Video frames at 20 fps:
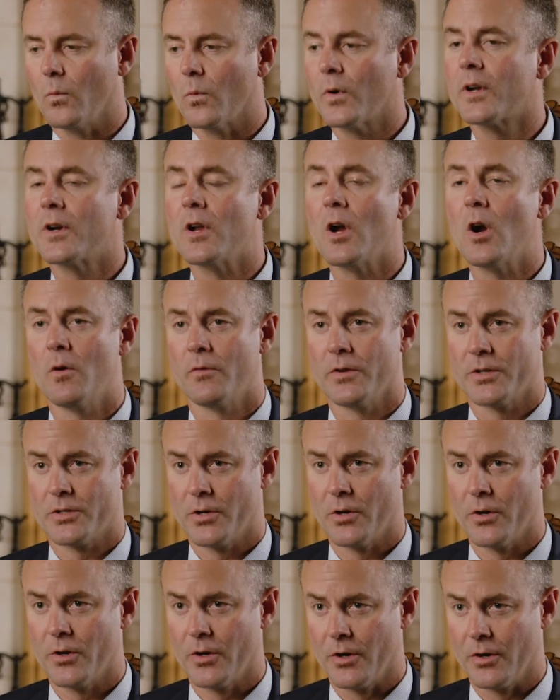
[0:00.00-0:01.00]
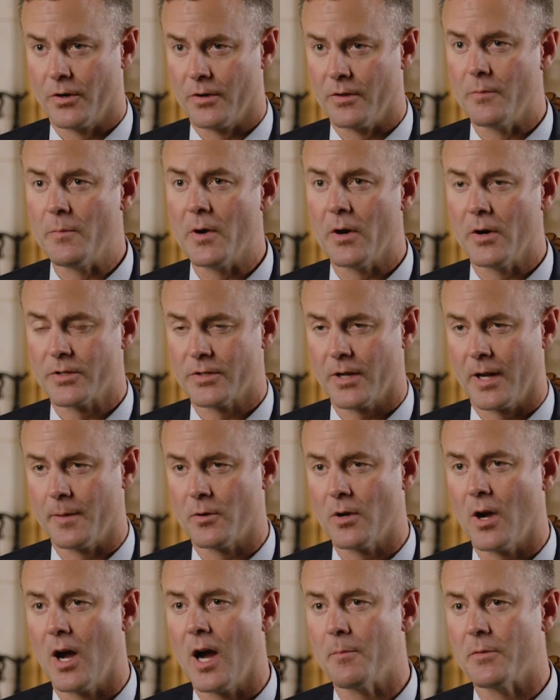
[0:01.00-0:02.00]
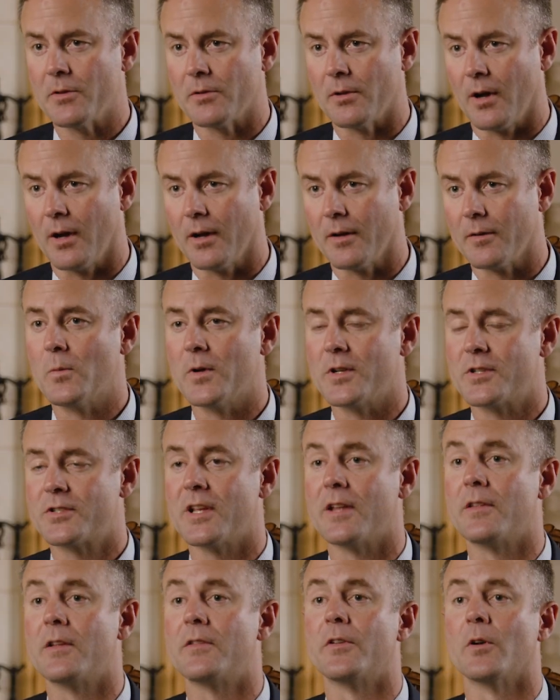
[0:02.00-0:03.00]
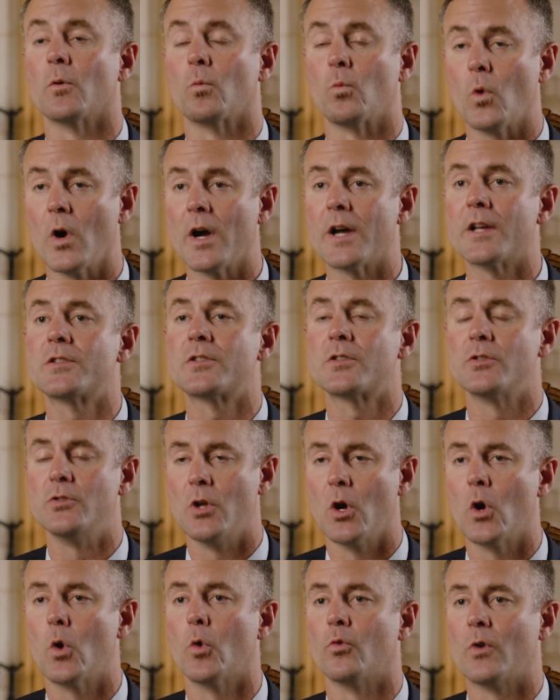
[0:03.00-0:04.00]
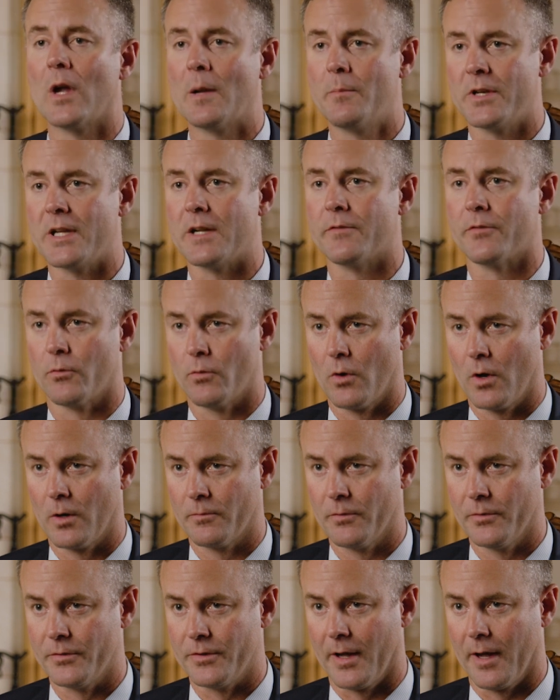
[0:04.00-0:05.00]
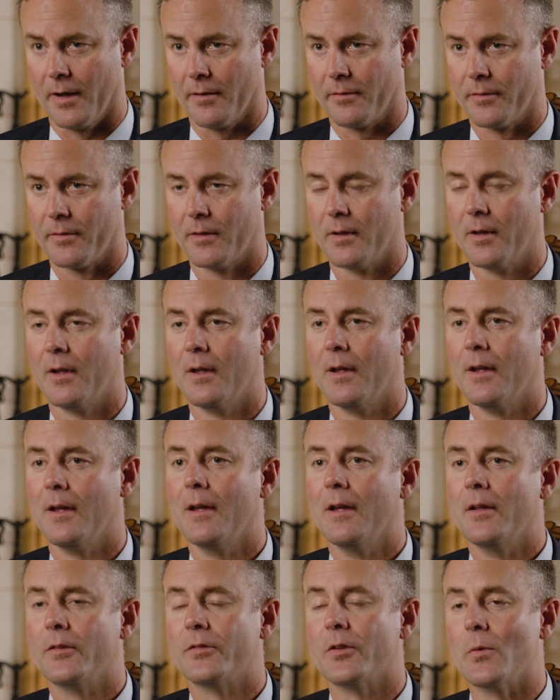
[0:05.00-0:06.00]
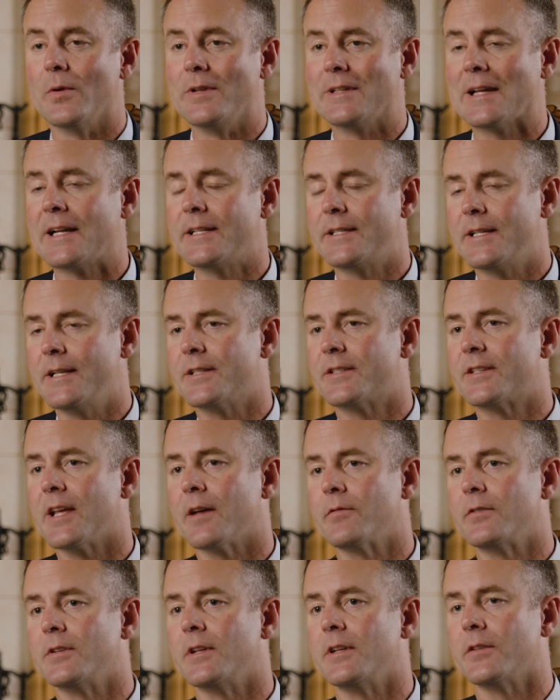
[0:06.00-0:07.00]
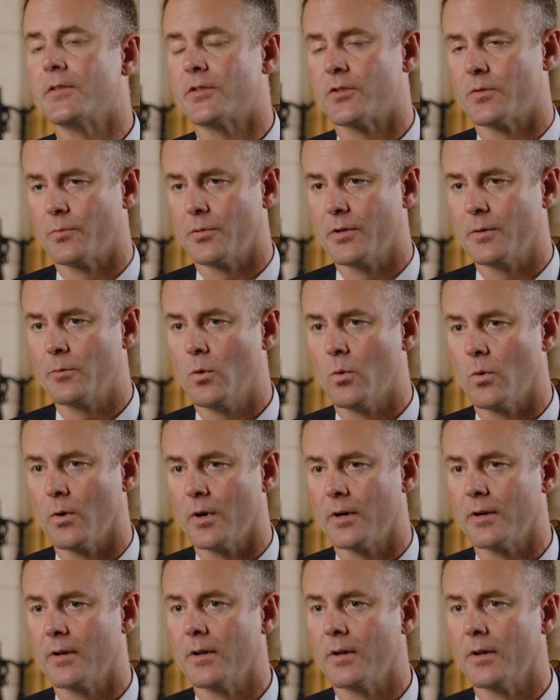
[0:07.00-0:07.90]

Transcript: we're going to overturn the maritime common law, which said that there was no remedy for wrongful death. So in 1970, the Supreme Court